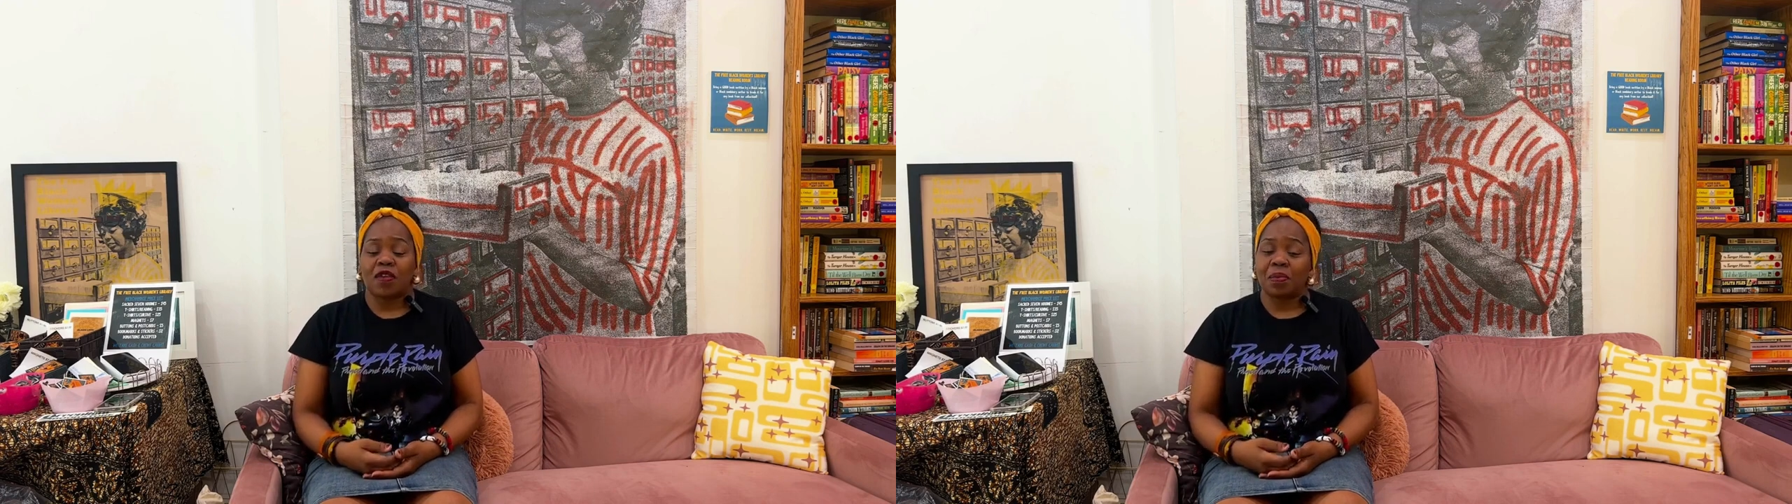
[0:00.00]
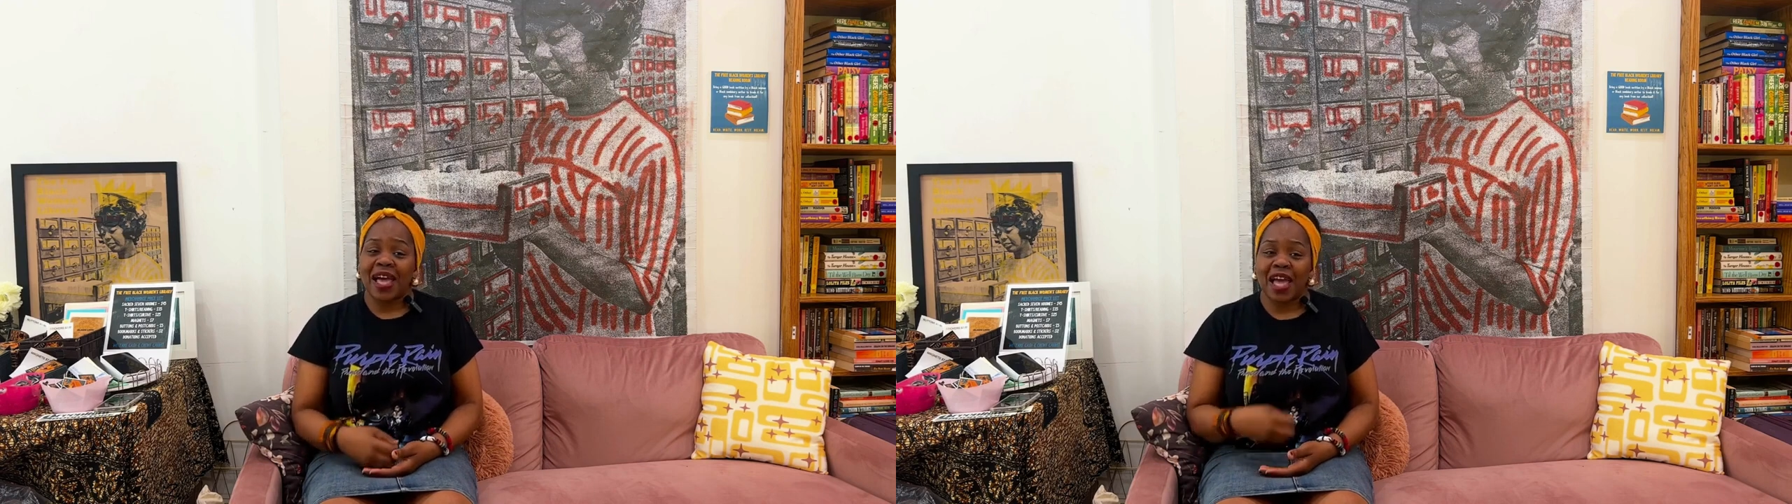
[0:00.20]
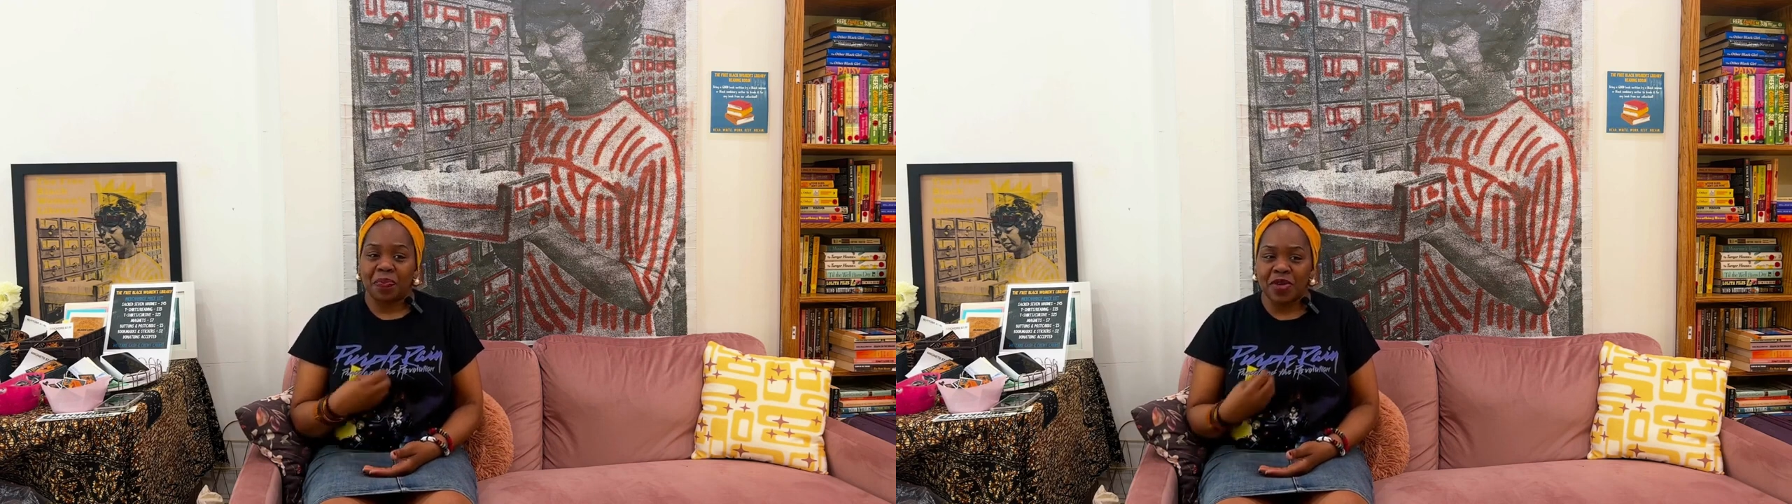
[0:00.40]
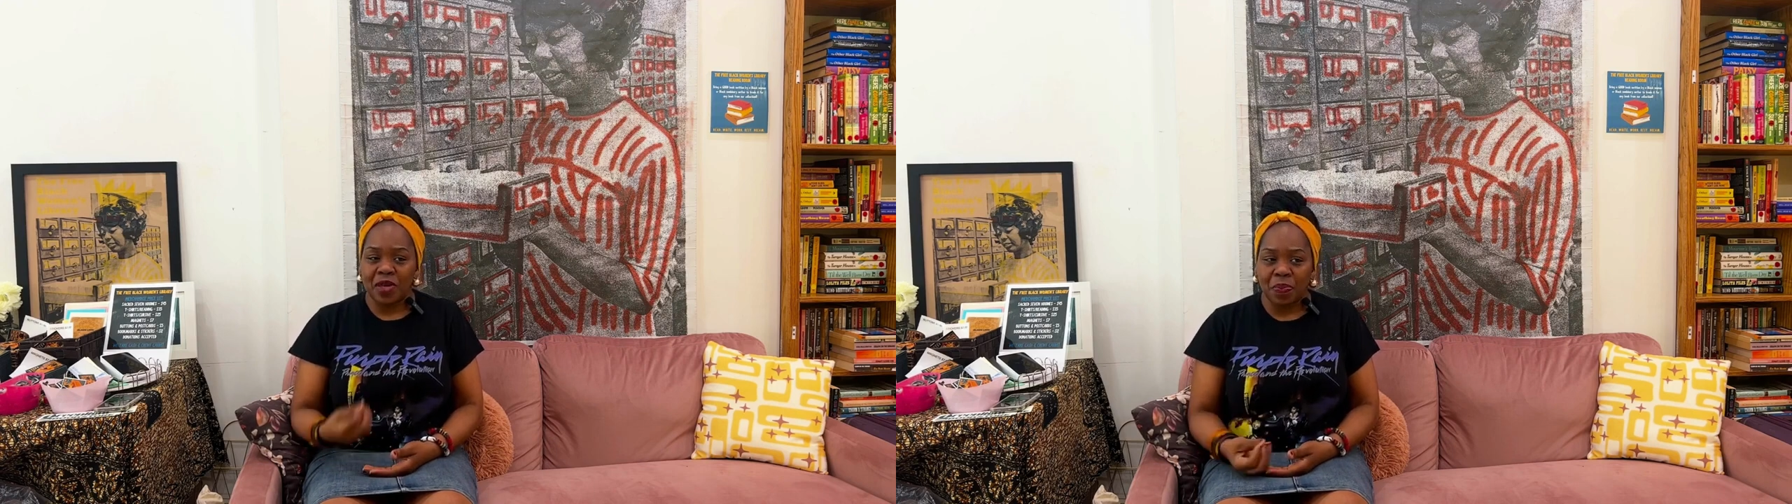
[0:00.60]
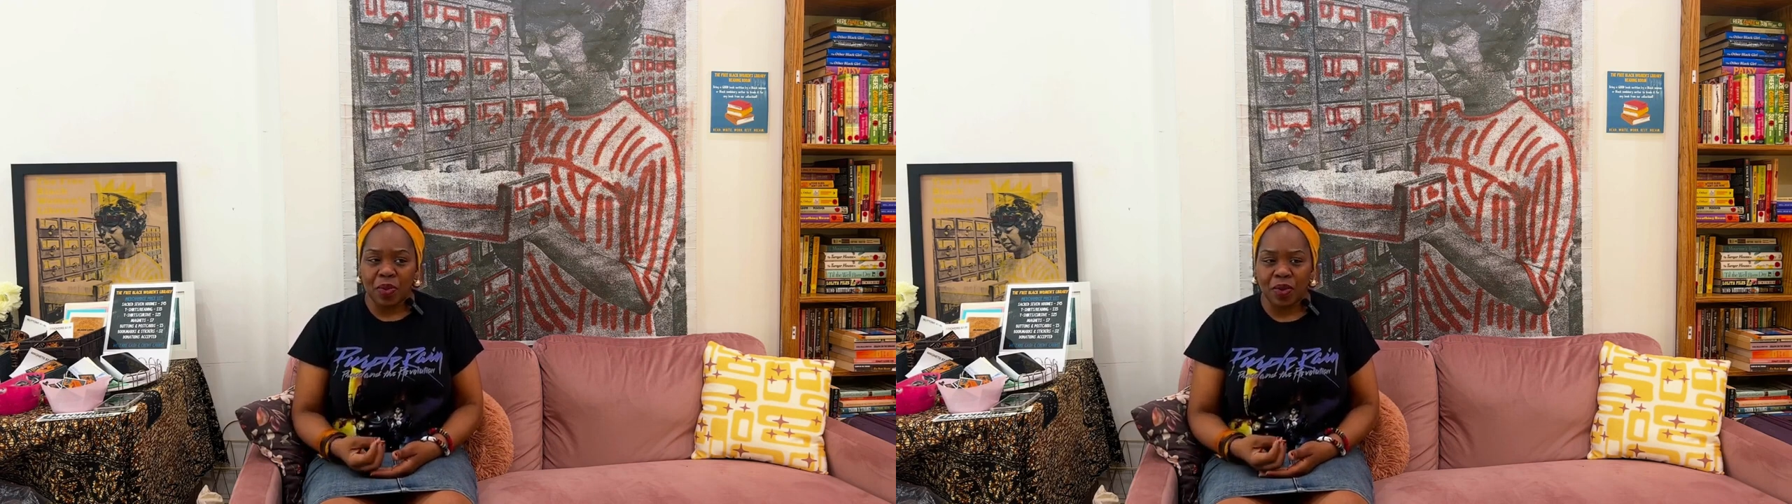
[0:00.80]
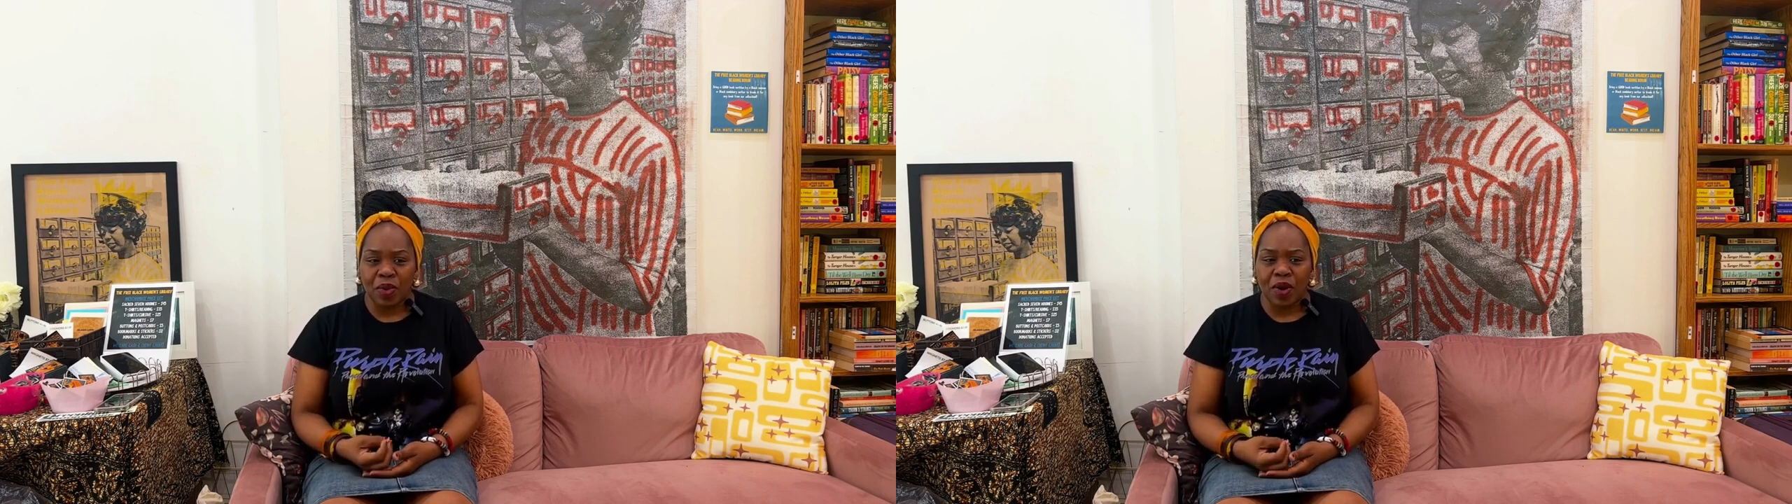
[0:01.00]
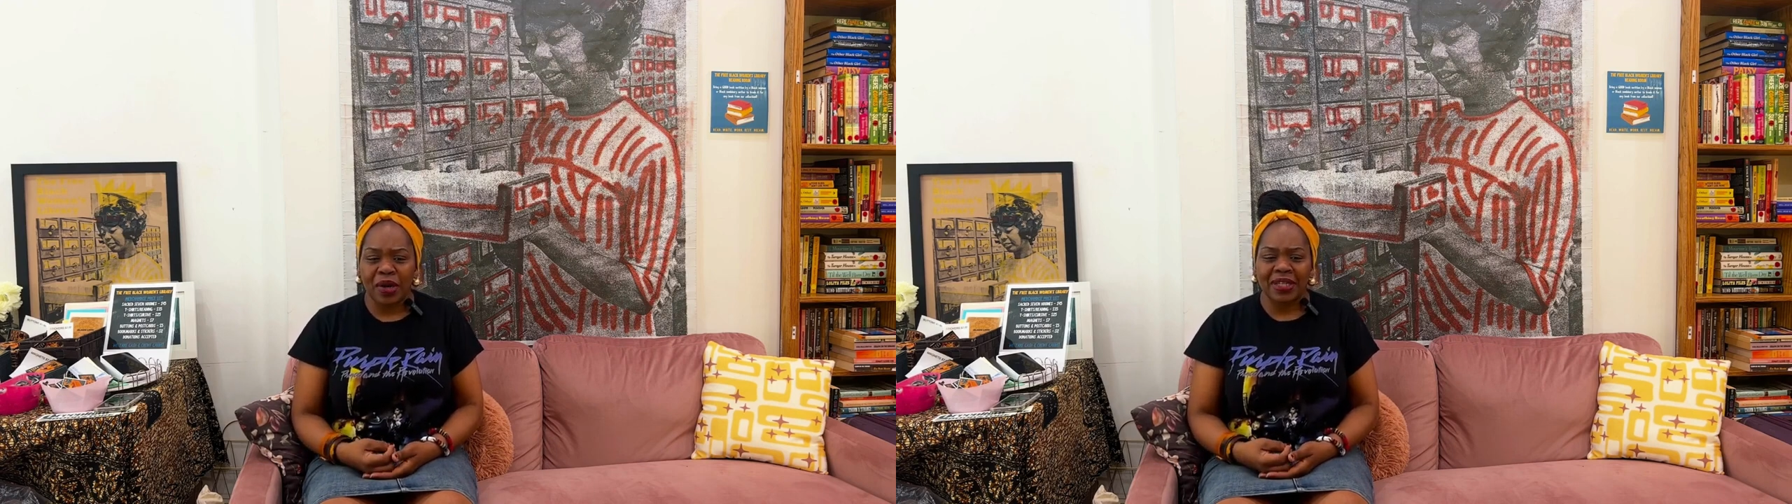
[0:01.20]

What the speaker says: for Black people